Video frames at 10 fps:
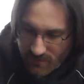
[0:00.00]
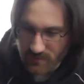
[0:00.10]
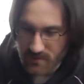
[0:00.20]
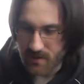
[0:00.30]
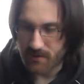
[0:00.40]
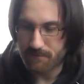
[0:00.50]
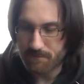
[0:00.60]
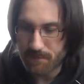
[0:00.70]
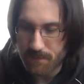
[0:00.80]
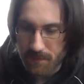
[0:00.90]
Okay,
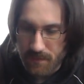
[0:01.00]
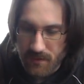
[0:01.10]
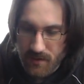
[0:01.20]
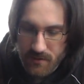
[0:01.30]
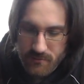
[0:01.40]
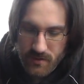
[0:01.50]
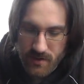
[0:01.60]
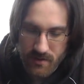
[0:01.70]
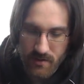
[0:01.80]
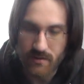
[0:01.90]
now we
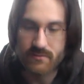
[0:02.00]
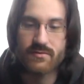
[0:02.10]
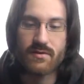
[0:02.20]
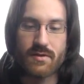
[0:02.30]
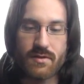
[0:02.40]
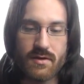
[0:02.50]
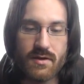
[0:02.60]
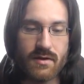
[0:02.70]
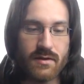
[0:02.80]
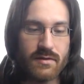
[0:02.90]
have
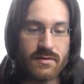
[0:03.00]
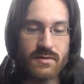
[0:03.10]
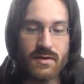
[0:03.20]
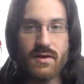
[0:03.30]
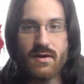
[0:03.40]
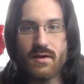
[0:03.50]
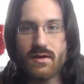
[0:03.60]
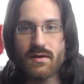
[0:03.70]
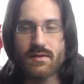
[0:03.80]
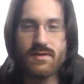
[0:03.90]
this.
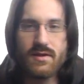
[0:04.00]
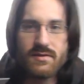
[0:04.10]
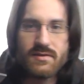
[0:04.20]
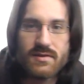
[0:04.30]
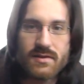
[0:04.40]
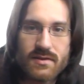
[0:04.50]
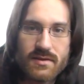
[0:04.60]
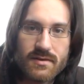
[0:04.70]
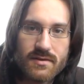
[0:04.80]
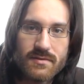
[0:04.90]
This
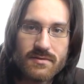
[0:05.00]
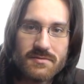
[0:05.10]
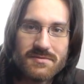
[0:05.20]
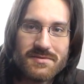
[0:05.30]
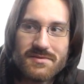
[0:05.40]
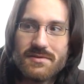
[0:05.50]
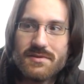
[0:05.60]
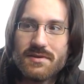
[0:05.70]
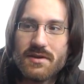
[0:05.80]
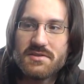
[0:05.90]

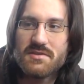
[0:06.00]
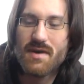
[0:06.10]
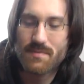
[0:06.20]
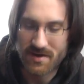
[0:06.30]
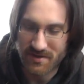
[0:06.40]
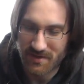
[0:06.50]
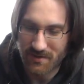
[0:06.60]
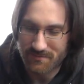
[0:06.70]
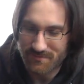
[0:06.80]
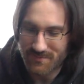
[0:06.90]
is the map
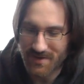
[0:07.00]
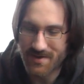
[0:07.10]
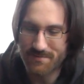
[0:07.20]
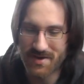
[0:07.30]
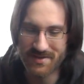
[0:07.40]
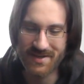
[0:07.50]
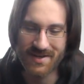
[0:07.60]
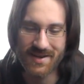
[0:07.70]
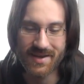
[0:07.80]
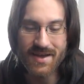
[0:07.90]
editor,
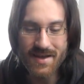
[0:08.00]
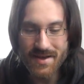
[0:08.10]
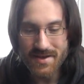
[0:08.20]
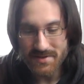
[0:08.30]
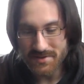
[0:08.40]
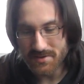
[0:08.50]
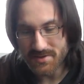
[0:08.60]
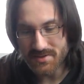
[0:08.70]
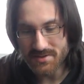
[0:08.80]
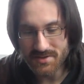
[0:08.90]
basically. So
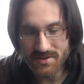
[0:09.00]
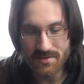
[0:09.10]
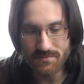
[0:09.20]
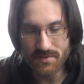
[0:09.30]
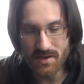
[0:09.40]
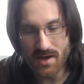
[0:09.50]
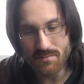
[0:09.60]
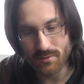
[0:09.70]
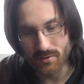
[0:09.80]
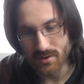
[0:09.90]
this is the game
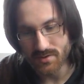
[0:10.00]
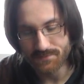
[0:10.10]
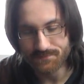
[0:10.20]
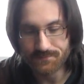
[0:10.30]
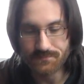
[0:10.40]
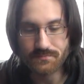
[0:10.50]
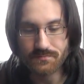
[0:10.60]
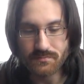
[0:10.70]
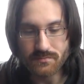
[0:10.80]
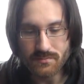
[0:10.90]
board.
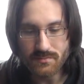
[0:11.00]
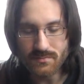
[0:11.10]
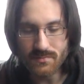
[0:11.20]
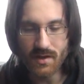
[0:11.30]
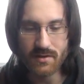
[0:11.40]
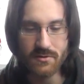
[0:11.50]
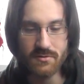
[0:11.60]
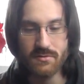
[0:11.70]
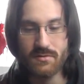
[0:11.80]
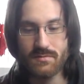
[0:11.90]

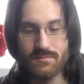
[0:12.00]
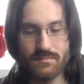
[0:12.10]
You